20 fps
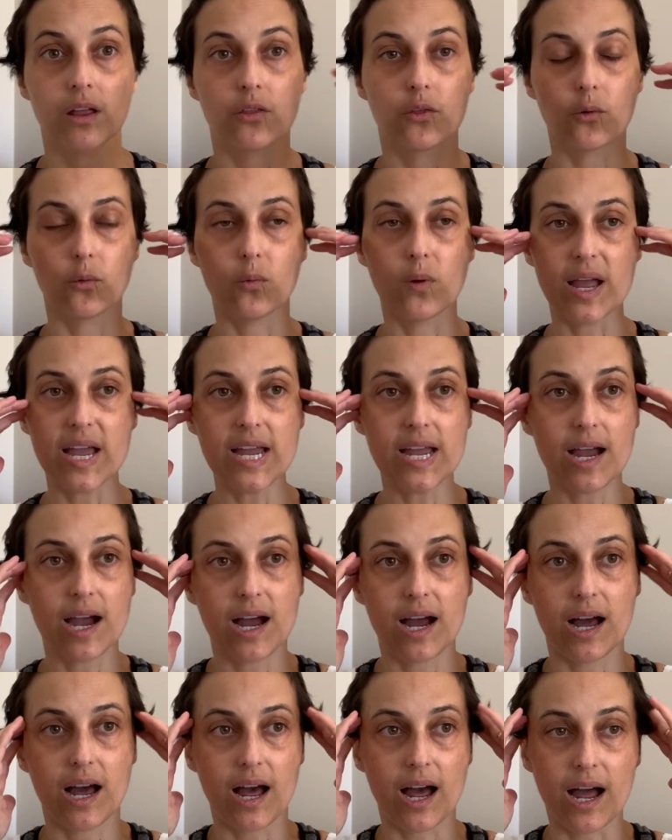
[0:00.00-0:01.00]
the way
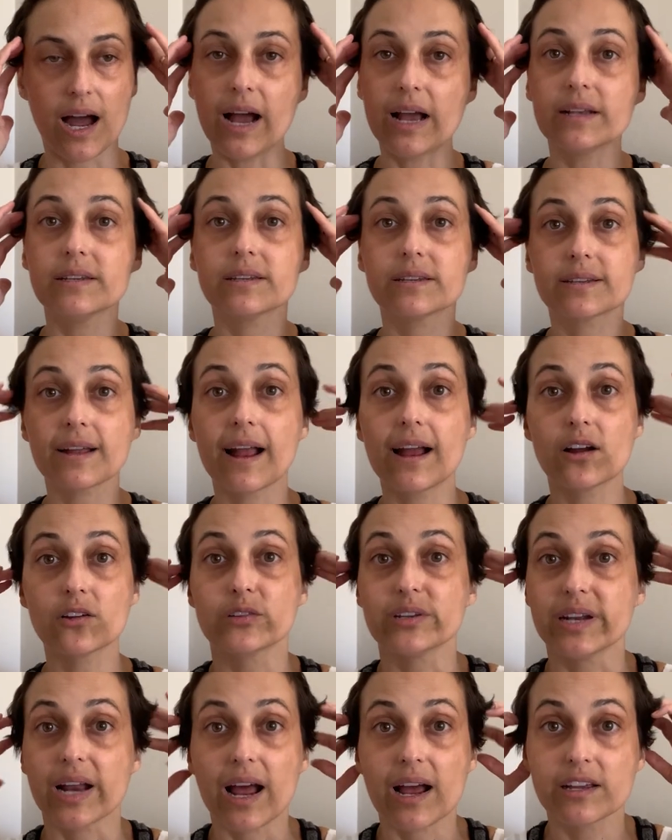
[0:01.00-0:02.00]
I
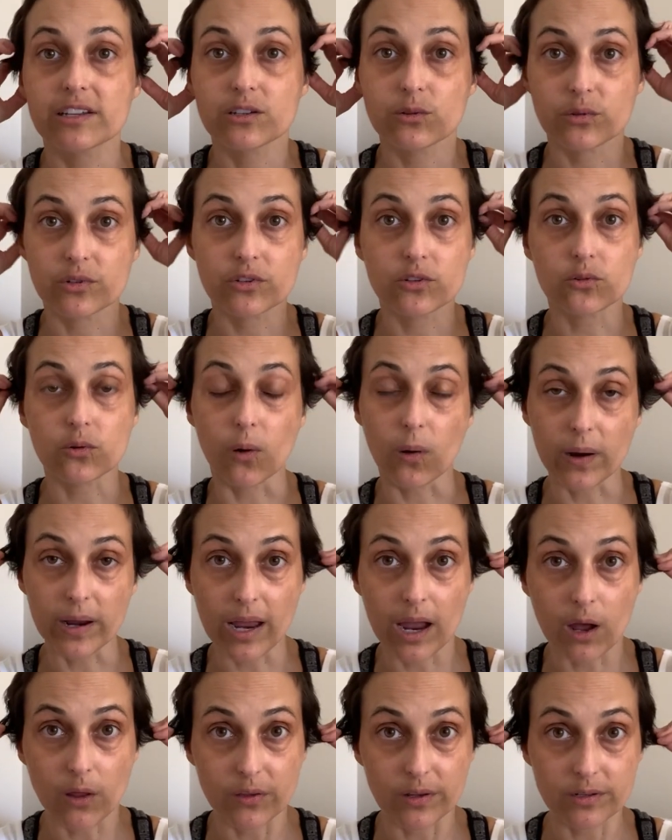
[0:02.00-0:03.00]
styled it as it was growing
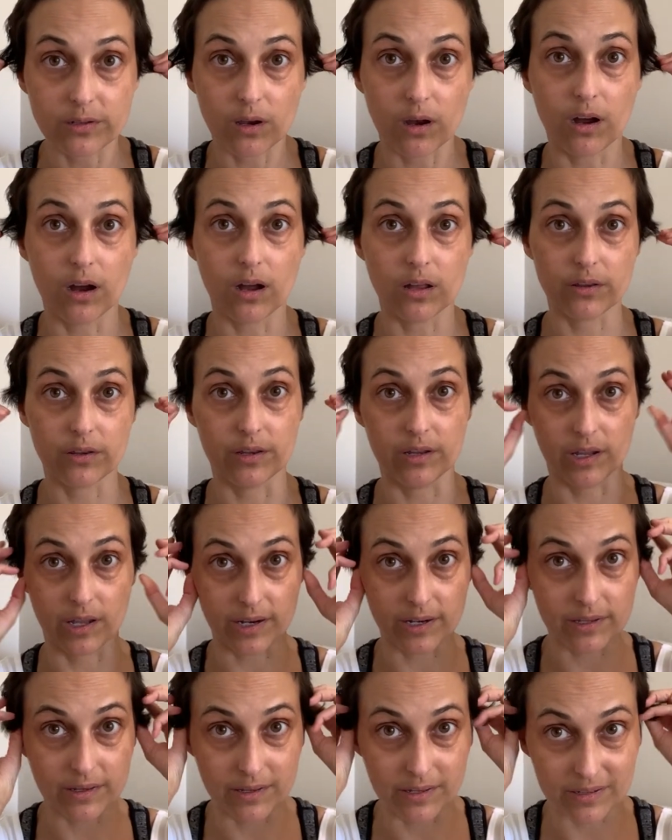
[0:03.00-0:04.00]
out, these
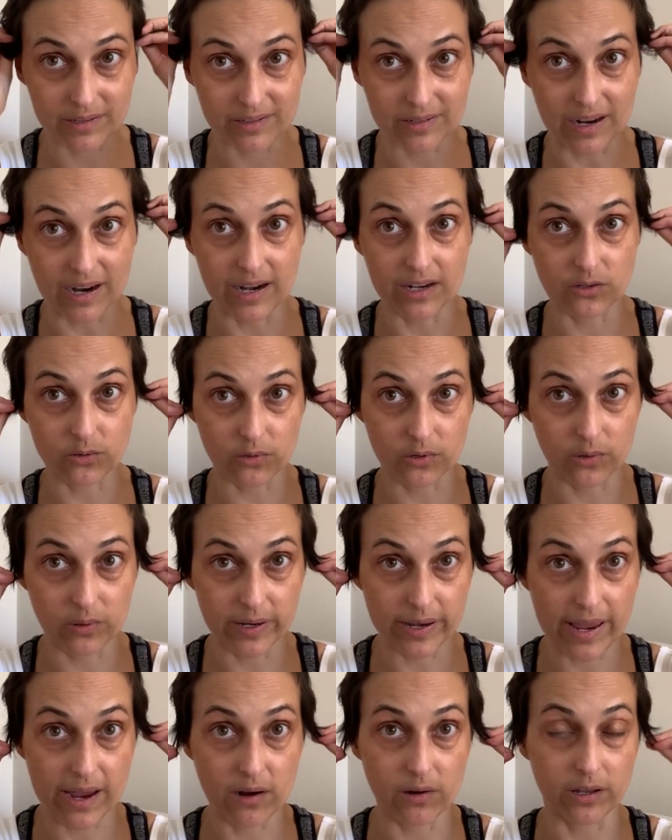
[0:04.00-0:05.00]
like the sides were
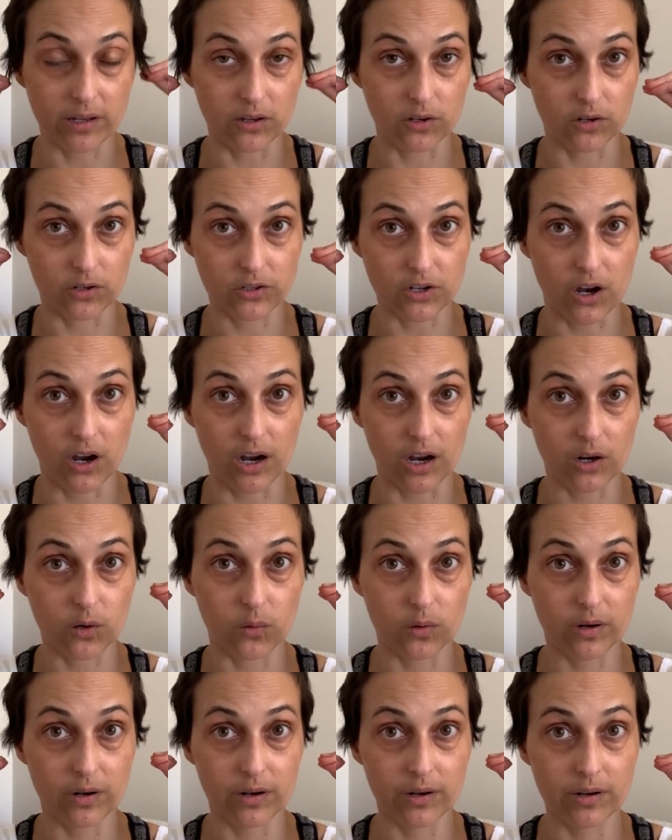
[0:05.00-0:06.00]
going out, it looked
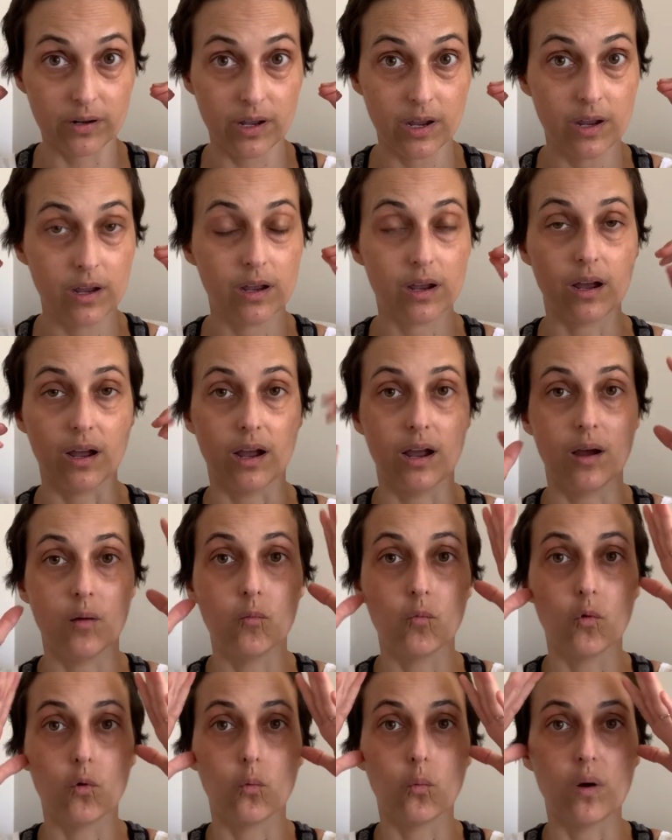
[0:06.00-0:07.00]
awkward,
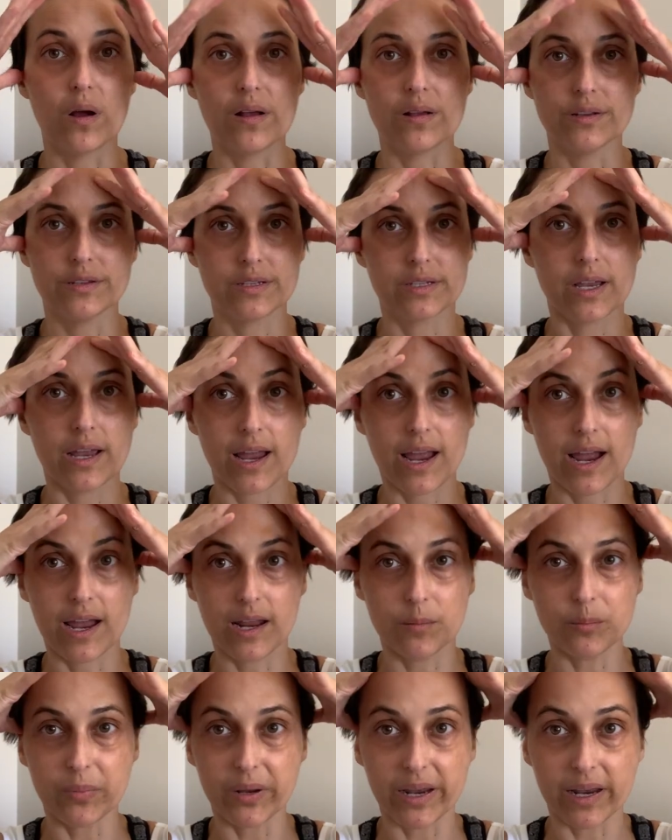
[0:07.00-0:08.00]
was
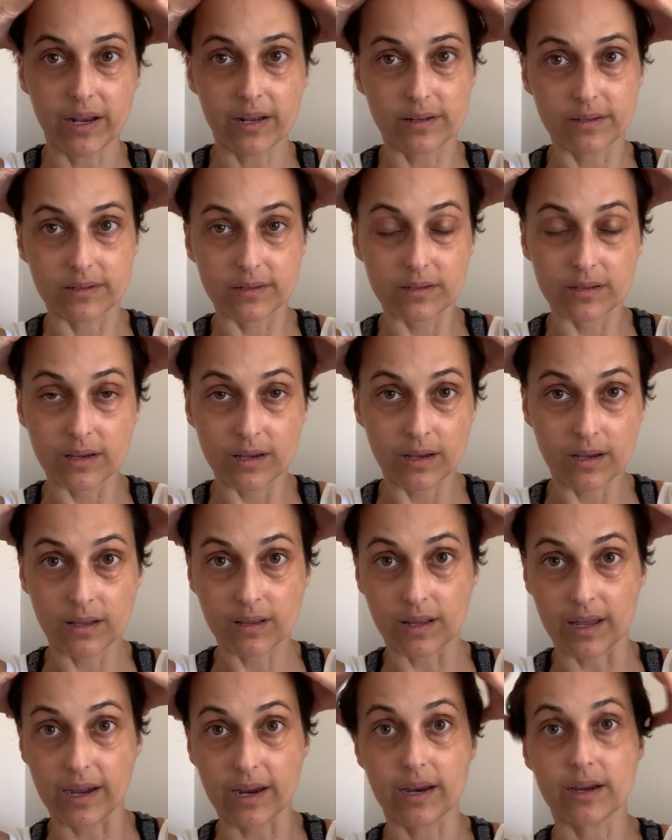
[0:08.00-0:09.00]
headbands.
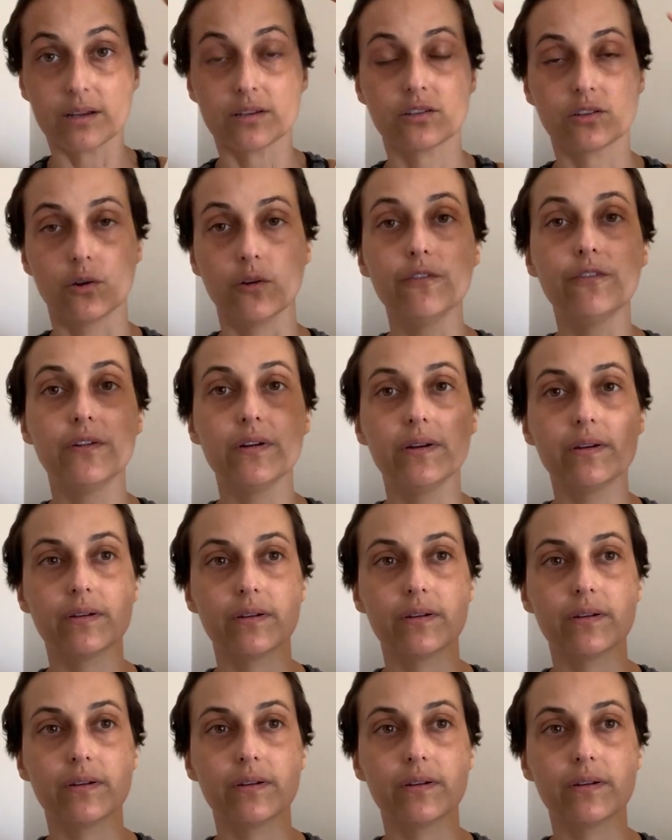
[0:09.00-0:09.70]
Like, so